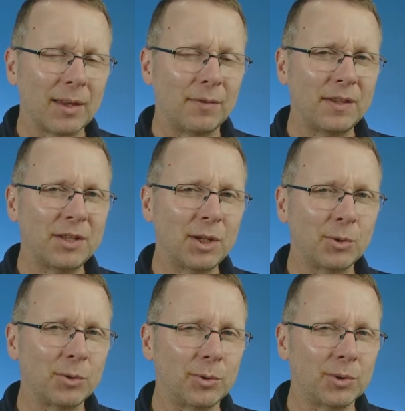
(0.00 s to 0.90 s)

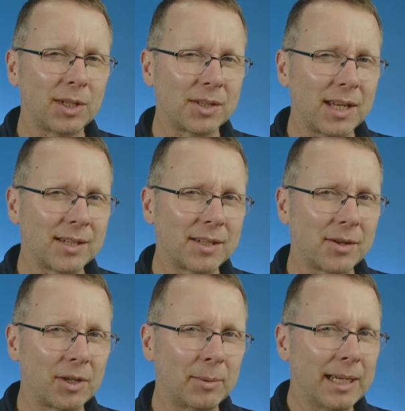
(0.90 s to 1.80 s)
Physical doesn't
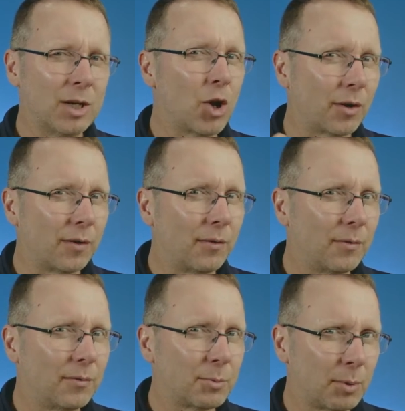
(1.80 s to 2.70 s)
necessarily mean not
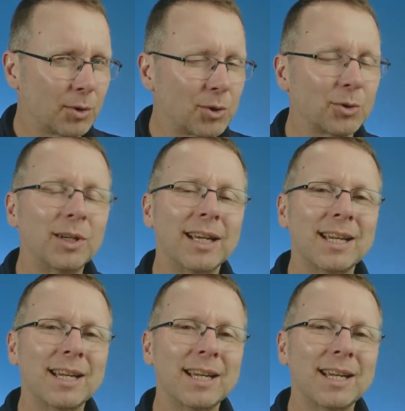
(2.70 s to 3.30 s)
spiritual,